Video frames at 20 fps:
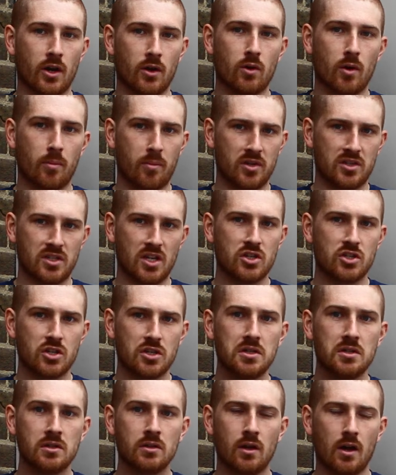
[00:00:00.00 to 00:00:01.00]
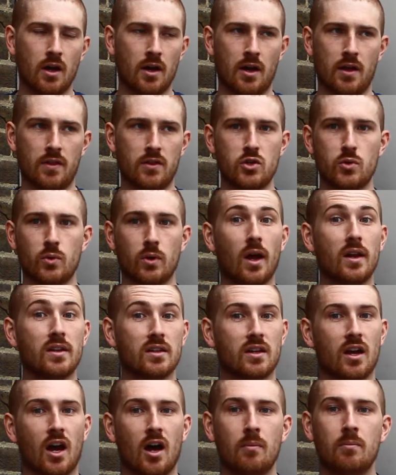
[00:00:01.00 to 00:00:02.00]
a position that you would like to
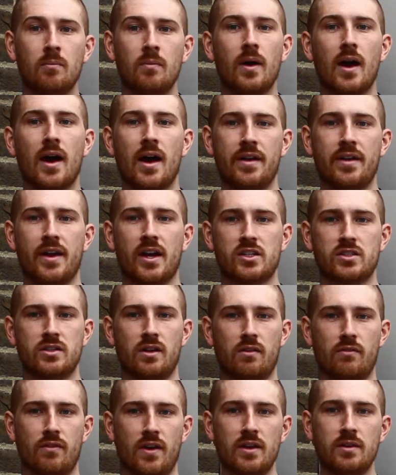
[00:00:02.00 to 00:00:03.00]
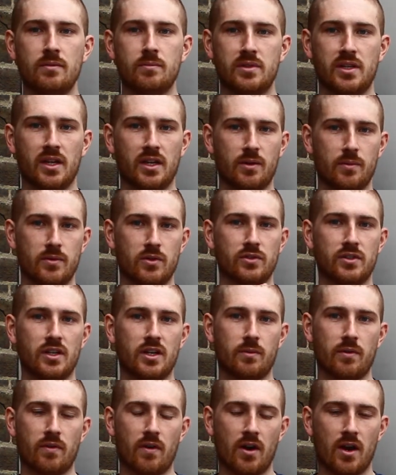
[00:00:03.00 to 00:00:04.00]
come at a national event, particularly when you're
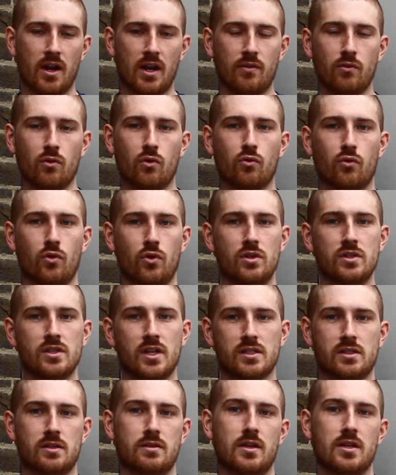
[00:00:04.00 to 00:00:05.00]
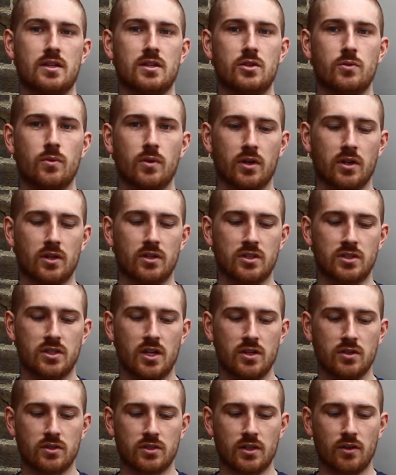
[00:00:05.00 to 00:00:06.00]
dealing with high level crews. That's the thing that you want to
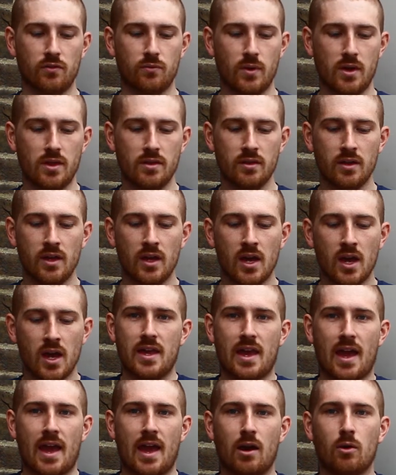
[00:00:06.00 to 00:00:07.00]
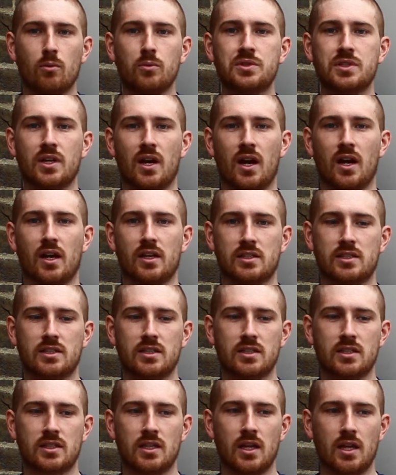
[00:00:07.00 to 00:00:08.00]
concern yourself with. It helps
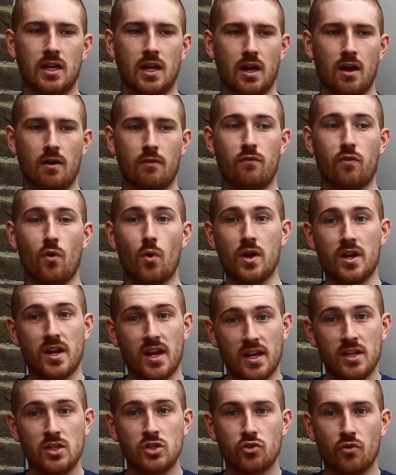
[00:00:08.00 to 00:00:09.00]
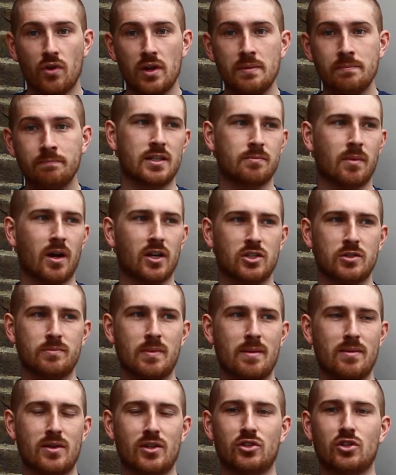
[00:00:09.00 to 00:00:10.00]
us avoid injury as much as
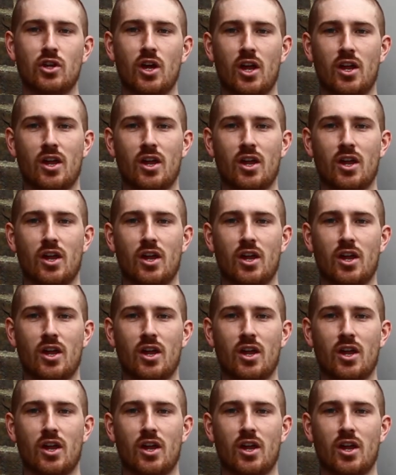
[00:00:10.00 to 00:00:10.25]
maybe